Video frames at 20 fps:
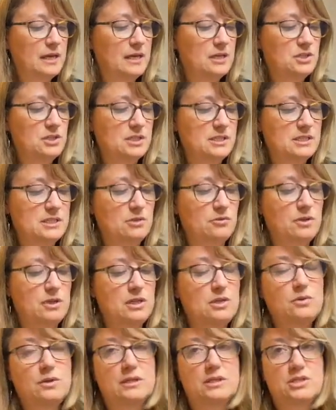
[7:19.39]
edges so that
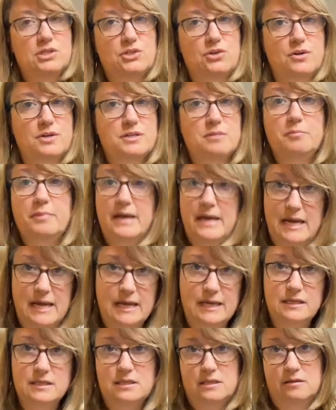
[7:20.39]
you can start to
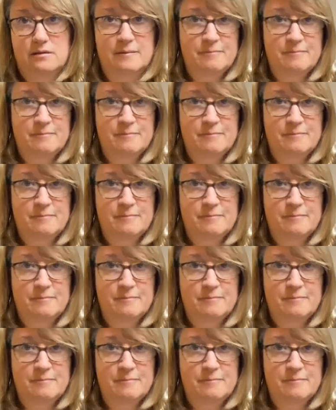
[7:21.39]
paint,